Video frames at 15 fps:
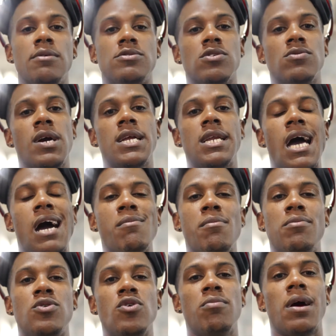So right now we'll
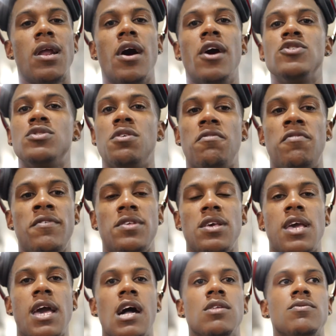do about 150
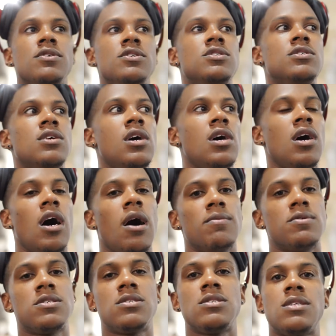calories
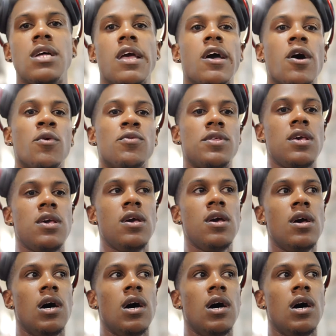just to stay healthy,